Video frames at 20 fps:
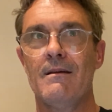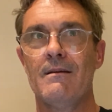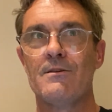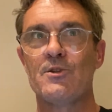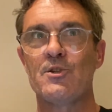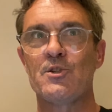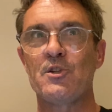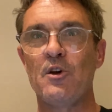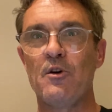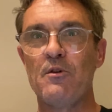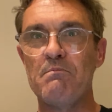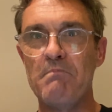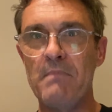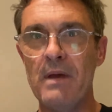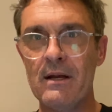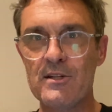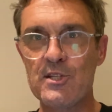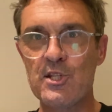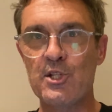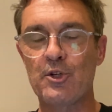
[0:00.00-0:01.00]
So
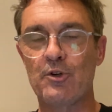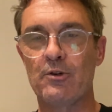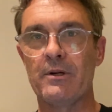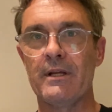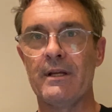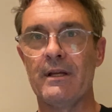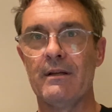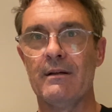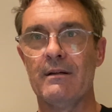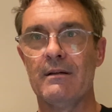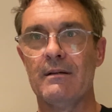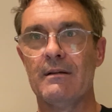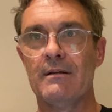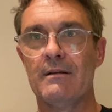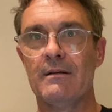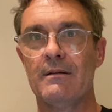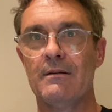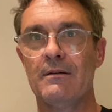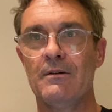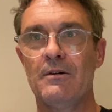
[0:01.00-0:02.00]
ministry,
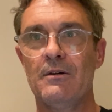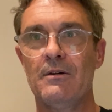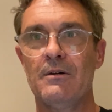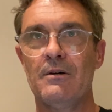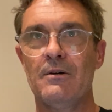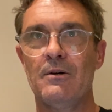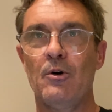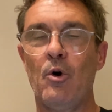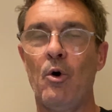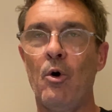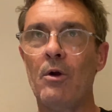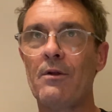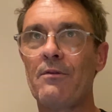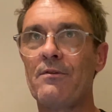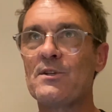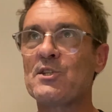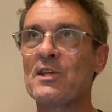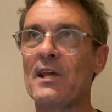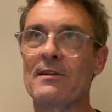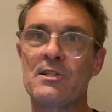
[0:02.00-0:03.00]
all of
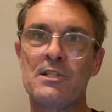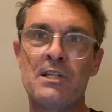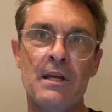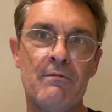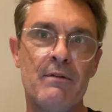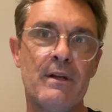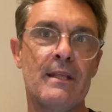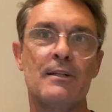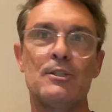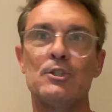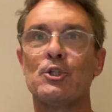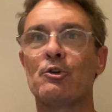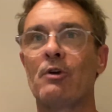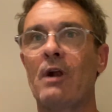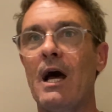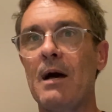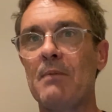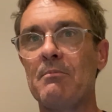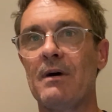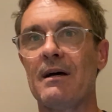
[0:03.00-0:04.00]
this activity and
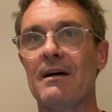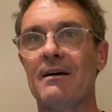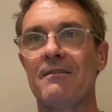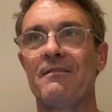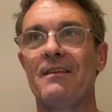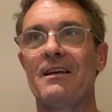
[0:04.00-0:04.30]
drama